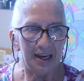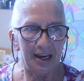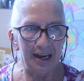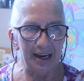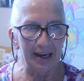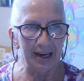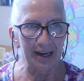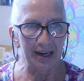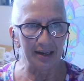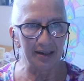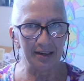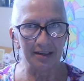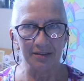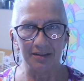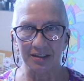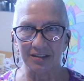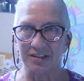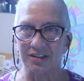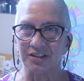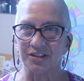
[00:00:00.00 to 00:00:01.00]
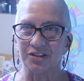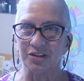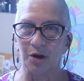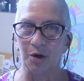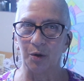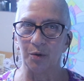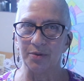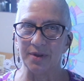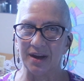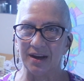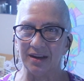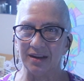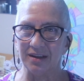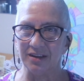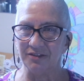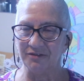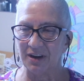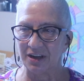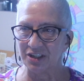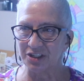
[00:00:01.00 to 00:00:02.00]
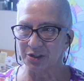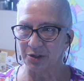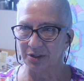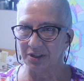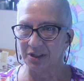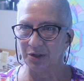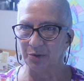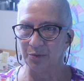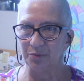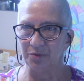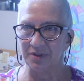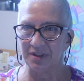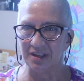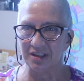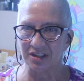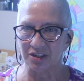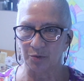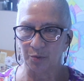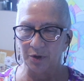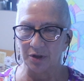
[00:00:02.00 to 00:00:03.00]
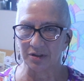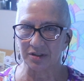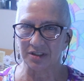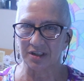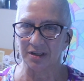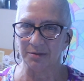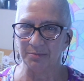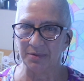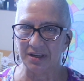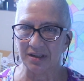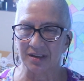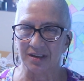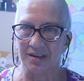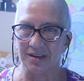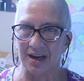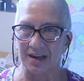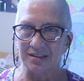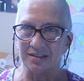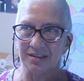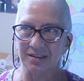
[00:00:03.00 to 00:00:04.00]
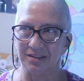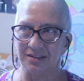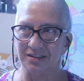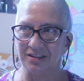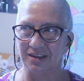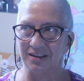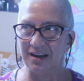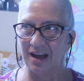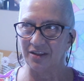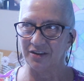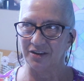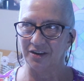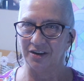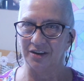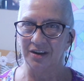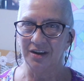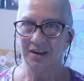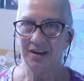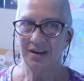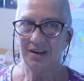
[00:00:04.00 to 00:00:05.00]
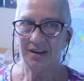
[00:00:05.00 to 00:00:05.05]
And this is so that eventually these quilts can be connected together